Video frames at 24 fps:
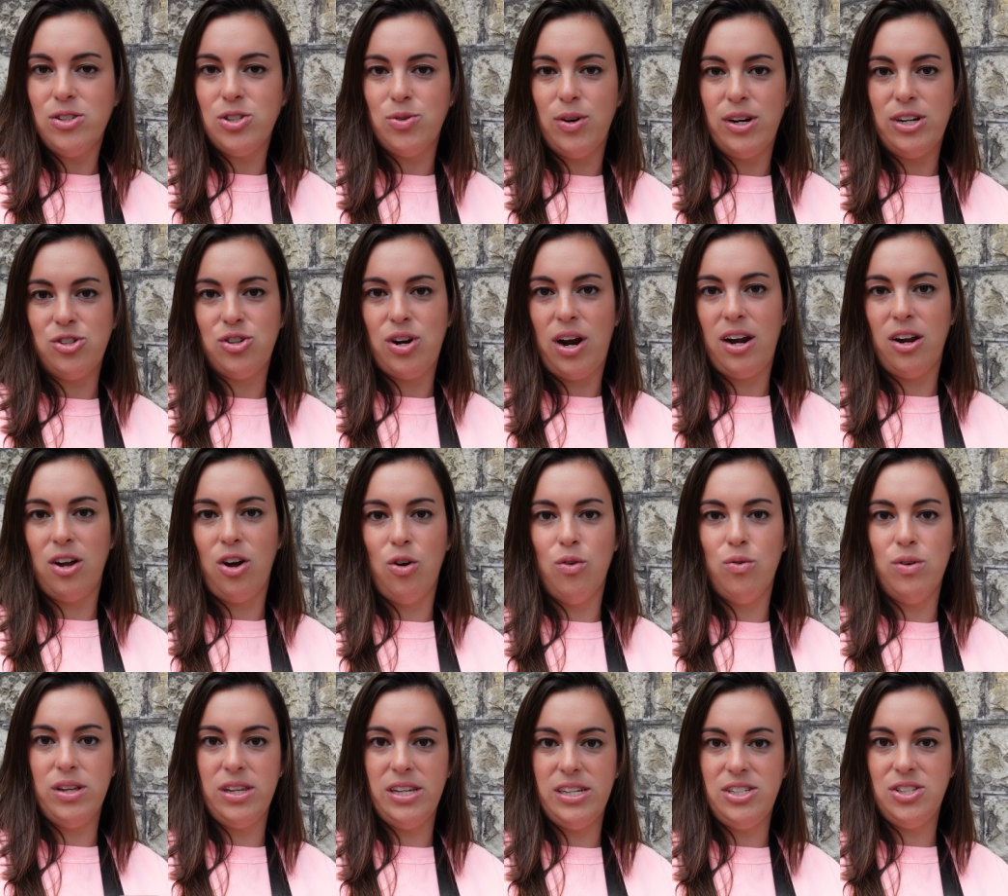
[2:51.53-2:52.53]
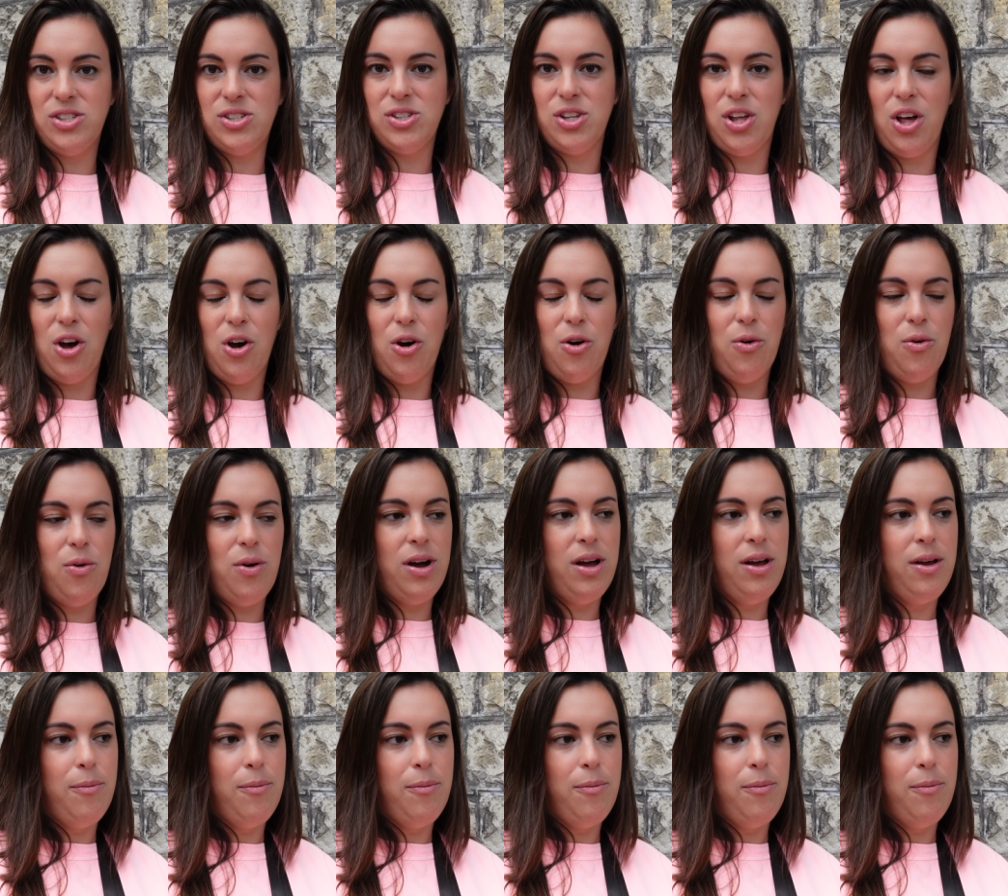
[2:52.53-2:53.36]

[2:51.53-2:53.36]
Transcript: so I try to go really slow.